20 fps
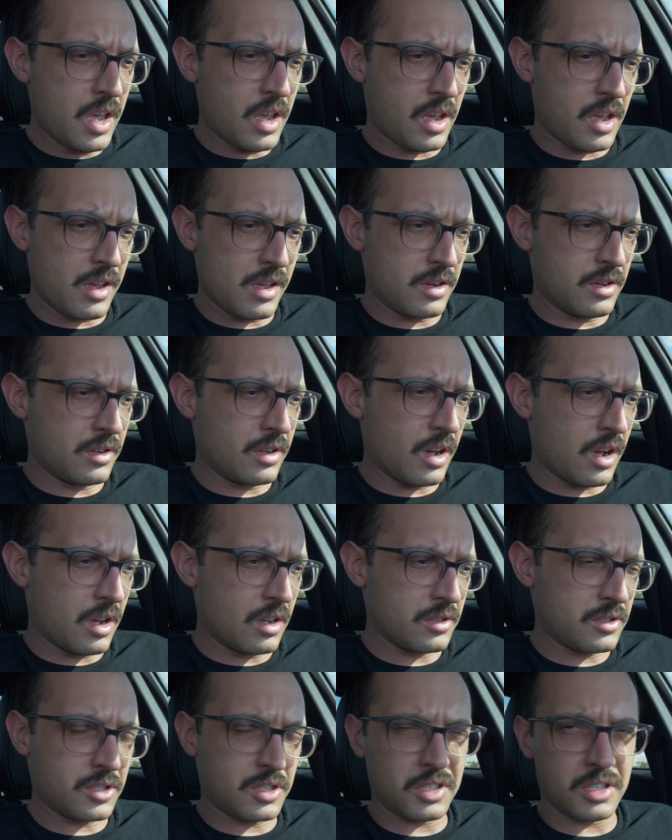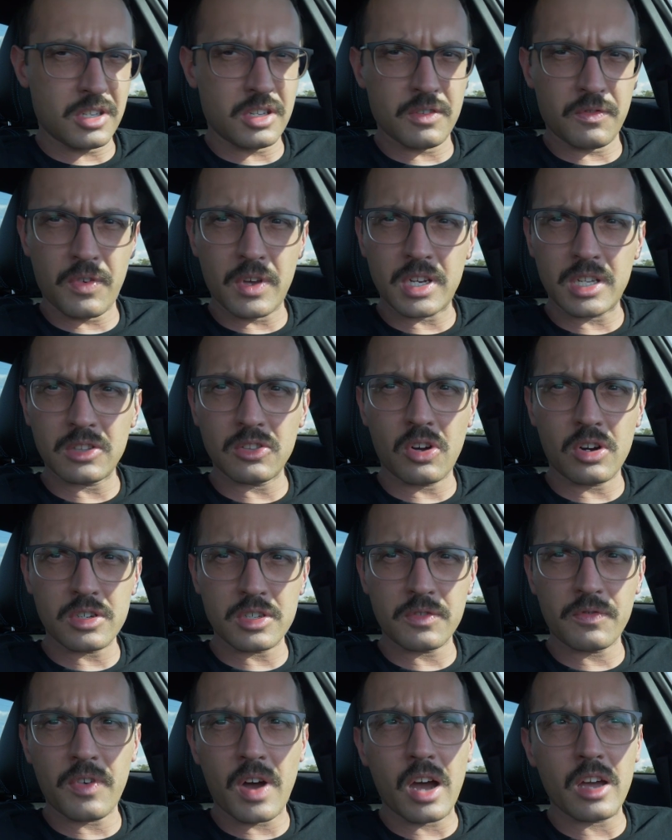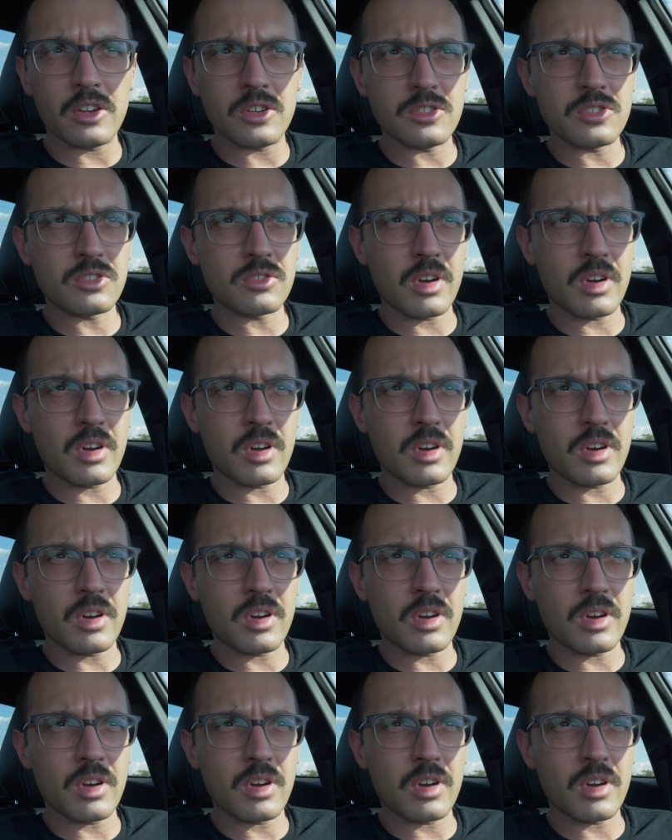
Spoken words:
and seeing if any large fires